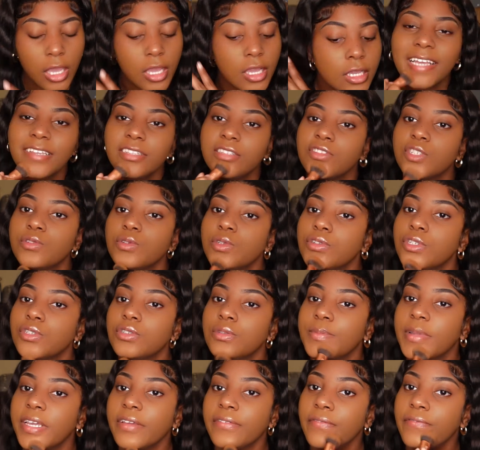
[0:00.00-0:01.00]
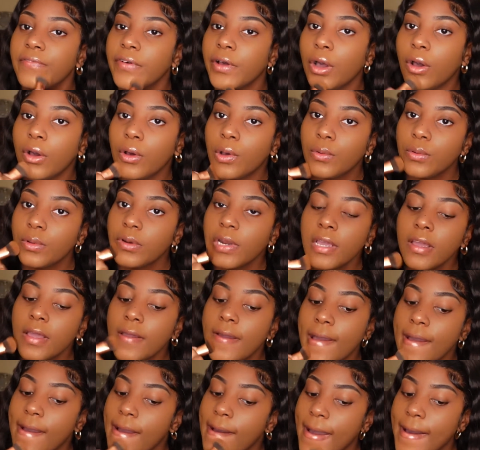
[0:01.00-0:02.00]
I do use my phone
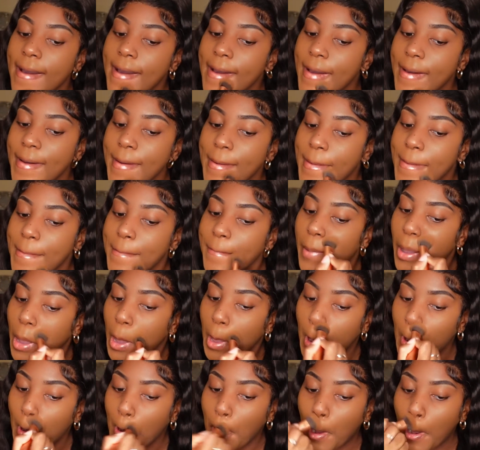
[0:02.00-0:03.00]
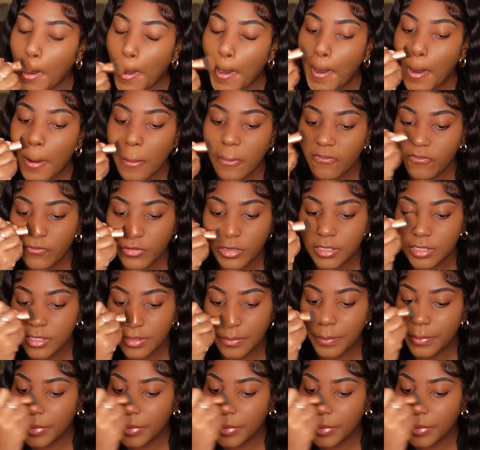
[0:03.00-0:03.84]
um, for some